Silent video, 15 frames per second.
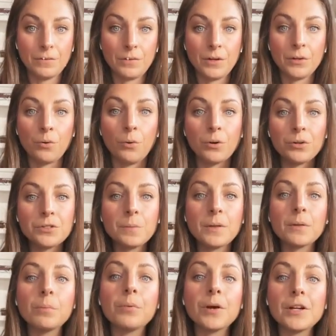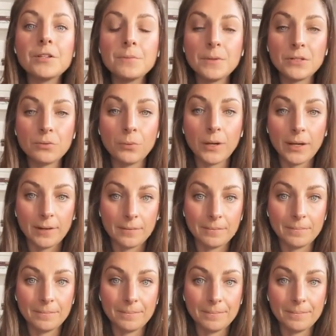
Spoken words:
in order to be the bridge between.